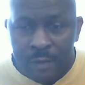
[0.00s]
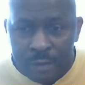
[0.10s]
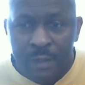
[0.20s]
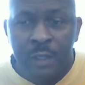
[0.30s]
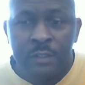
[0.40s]

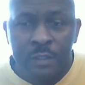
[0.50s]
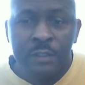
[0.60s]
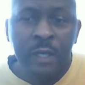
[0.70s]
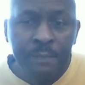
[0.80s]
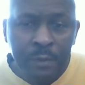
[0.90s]
Yes, He
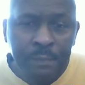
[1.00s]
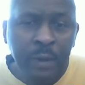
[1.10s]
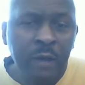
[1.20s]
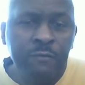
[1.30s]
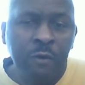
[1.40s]
said,
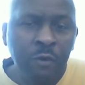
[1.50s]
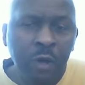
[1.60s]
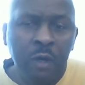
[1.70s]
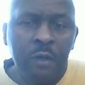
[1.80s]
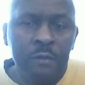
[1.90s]
prepare for
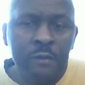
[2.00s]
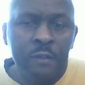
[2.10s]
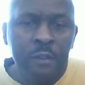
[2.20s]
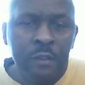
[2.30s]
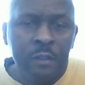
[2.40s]
war.
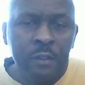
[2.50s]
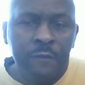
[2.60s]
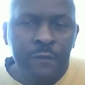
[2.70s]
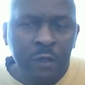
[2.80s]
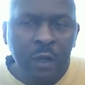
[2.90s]

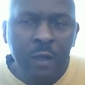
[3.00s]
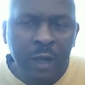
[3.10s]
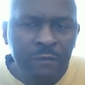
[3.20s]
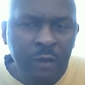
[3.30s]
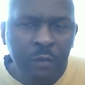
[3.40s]
If you don't
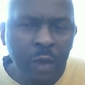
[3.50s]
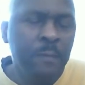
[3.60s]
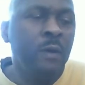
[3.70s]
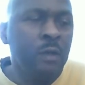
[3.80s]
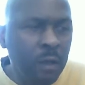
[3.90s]
have a
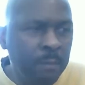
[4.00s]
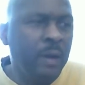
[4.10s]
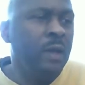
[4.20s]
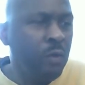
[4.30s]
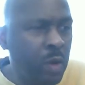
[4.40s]
weapon, go
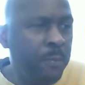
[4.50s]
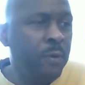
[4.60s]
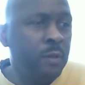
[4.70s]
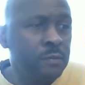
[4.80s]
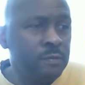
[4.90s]
buy a
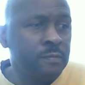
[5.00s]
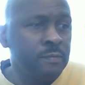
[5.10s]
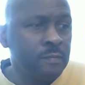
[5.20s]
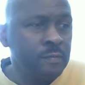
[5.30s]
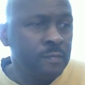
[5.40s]
weapon.
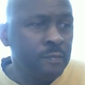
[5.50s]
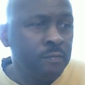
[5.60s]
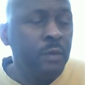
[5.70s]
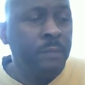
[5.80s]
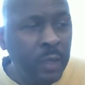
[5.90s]

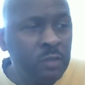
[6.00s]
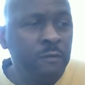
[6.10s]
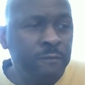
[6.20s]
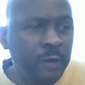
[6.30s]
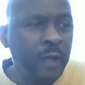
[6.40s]
Prepare to
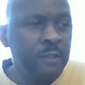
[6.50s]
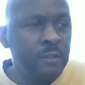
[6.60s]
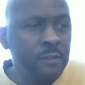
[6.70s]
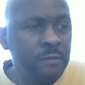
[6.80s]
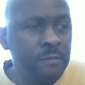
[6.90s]

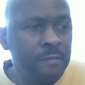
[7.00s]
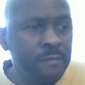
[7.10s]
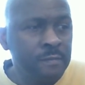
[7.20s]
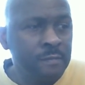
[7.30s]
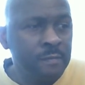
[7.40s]
fight.
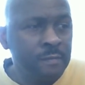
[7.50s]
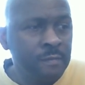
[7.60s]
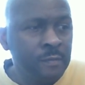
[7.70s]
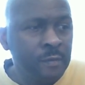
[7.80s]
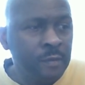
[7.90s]

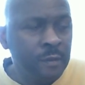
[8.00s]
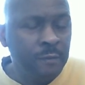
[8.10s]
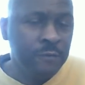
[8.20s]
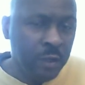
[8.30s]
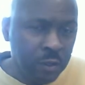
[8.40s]

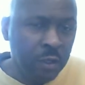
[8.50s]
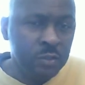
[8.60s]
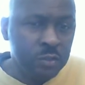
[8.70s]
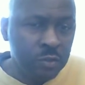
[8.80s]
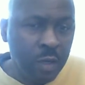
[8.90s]
If you're not
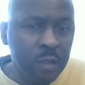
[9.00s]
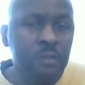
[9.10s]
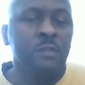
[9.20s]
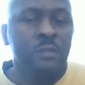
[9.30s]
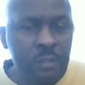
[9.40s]

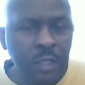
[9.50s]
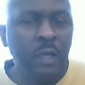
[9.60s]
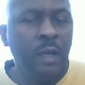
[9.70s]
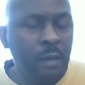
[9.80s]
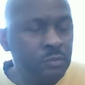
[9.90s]
strong, say, I'm